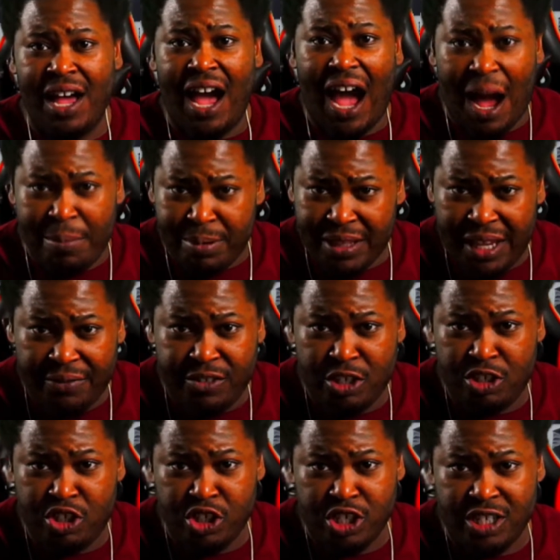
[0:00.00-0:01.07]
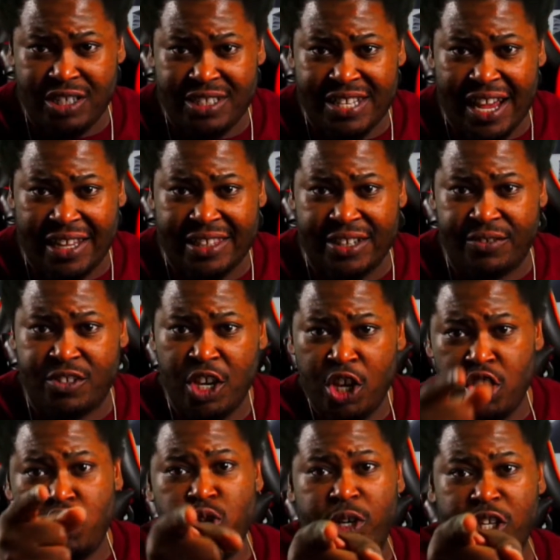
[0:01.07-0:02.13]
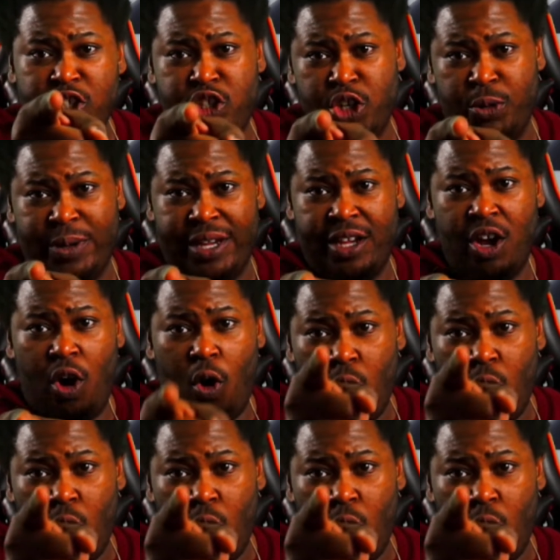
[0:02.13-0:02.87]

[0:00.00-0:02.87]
I believe in you, junior detectives. You can do it.